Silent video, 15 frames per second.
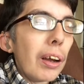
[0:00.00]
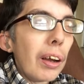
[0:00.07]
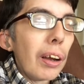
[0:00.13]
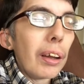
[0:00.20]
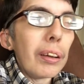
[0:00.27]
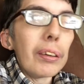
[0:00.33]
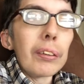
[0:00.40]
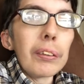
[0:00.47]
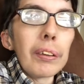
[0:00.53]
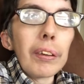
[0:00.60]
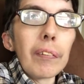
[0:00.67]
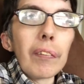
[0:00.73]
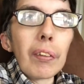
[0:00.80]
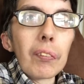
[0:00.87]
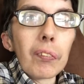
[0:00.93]
and
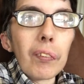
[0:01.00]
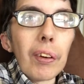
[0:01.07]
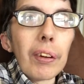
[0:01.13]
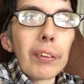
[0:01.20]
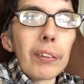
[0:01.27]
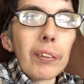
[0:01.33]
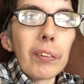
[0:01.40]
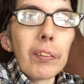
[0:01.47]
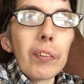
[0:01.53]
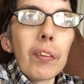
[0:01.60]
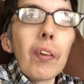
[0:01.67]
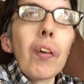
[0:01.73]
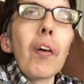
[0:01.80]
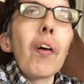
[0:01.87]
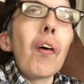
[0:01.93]
see what's what.
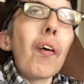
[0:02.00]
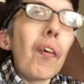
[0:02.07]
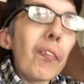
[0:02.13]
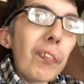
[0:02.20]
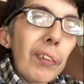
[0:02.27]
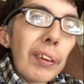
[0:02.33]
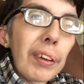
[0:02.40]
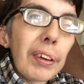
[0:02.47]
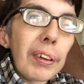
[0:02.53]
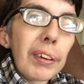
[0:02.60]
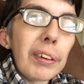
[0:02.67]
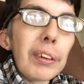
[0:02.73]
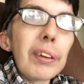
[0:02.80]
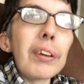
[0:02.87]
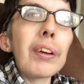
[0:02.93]

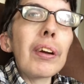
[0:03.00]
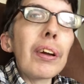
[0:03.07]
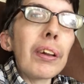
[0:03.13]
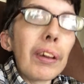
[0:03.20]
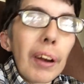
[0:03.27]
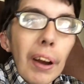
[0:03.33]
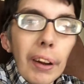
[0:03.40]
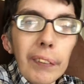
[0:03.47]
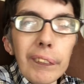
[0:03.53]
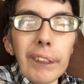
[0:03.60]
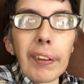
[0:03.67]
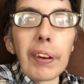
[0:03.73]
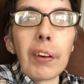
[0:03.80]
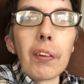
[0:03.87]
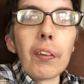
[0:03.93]
Hopefully, in the next
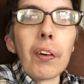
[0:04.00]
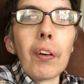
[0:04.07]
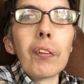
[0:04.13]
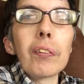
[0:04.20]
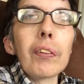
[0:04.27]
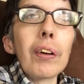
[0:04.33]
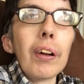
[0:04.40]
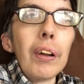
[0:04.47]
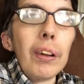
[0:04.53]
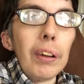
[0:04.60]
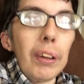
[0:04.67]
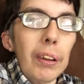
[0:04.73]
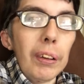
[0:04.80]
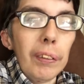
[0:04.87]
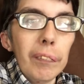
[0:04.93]
video,
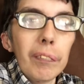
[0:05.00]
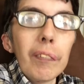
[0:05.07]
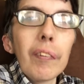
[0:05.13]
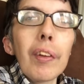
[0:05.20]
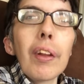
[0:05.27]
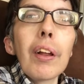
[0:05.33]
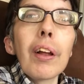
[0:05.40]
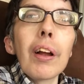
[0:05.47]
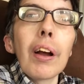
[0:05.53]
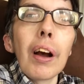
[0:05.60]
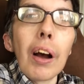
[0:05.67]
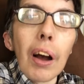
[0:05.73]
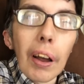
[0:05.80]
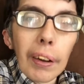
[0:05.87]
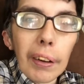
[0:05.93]
I'll
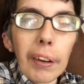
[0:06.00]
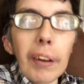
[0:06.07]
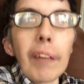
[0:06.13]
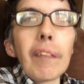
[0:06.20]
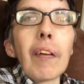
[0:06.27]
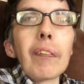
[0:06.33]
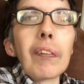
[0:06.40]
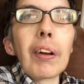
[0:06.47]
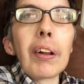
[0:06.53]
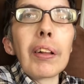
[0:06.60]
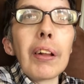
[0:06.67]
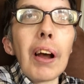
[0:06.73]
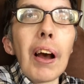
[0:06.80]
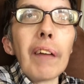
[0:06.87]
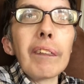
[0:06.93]
I can come up with a
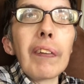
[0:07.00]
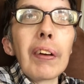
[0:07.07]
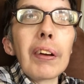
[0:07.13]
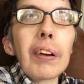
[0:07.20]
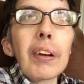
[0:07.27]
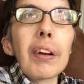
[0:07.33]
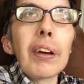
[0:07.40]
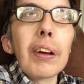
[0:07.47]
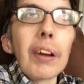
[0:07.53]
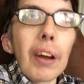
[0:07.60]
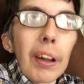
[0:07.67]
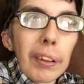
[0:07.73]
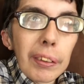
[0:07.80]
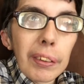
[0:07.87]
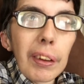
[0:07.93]
topic
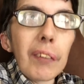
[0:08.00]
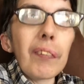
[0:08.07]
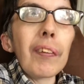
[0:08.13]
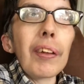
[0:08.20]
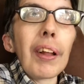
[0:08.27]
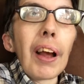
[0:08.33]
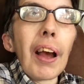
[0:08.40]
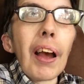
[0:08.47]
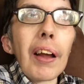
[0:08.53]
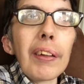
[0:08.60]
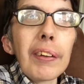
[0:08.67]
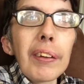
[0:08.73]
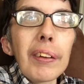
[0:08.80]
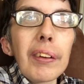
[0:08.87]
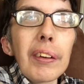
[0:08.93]
and stick with
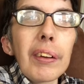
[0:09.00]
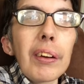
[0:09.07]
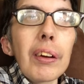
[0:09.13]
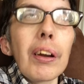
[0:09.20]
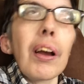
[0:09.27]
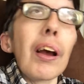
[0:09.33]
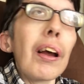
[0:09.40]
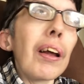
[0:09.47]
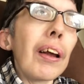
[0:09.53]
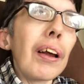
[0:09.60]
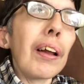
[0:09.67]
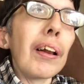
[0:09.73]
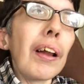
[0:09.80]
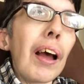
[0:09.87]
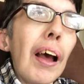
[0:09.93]
that
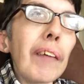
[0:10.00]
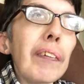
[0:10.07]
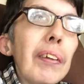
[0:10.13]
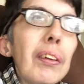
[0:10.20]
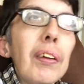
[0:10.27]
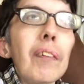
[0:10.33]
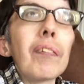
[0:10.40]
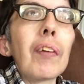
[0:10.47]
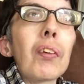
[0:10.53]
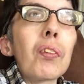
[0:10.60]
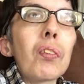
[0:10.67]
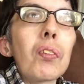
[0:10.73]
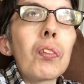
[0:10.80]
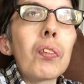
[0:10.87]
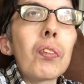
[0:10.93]
and have a somewhat
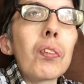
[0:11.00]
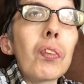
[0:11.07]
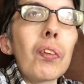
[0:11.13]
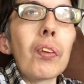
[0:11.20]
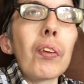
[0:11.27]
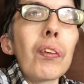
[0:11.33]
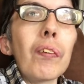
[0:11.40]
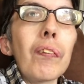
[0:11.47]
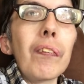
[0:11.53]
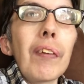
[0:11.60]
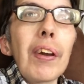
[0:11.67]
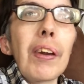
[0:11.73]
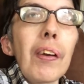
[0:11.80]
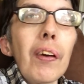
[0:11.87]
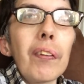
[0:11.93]
shorter
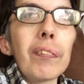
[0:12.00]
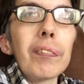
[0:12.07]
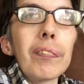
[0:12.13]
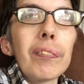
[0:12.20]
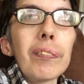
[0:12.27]
video.